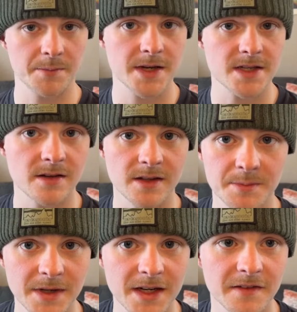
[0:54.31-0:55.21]
basically
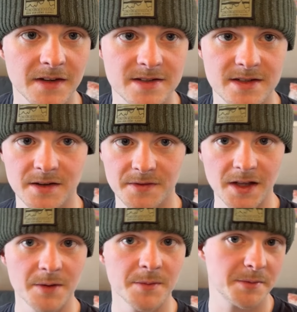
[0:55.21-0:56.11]
admitting that it's in
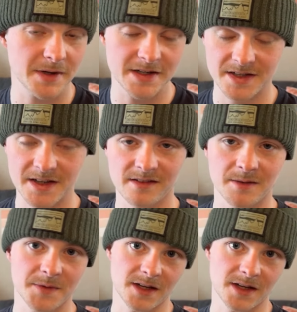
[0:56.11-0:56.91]
development by saying something